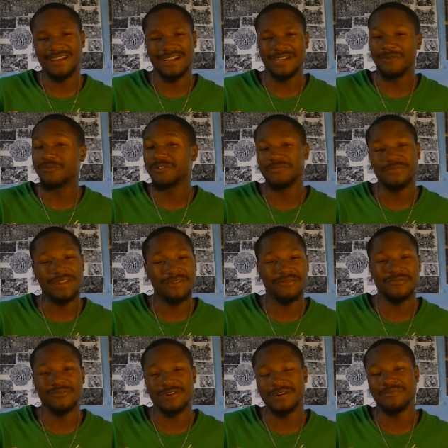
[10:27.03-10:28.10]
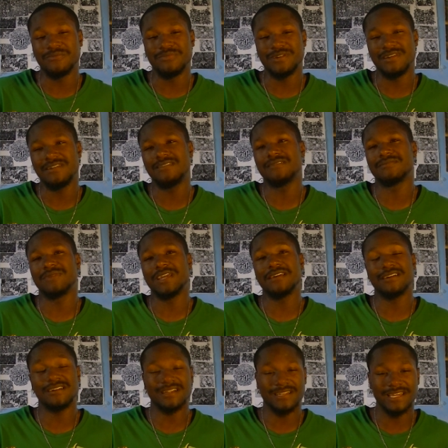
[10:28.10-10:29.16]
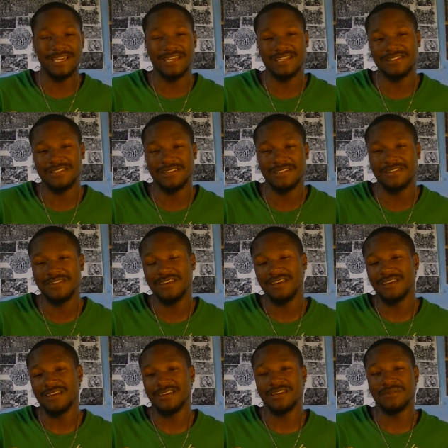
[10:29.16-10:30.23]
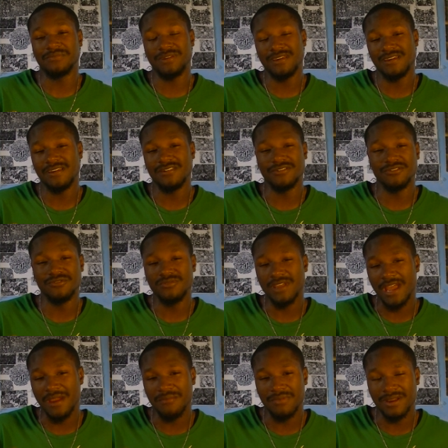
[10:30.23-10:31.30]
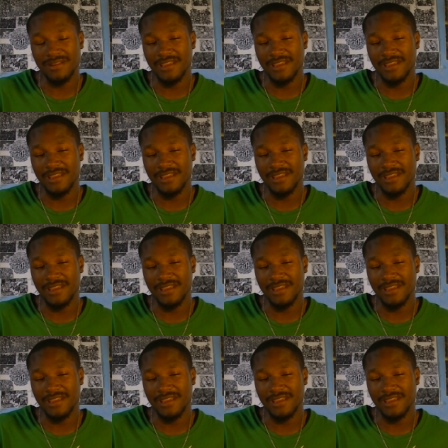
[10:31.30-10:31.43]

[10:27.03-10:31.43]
I would never want to be make a clan to compete and do game,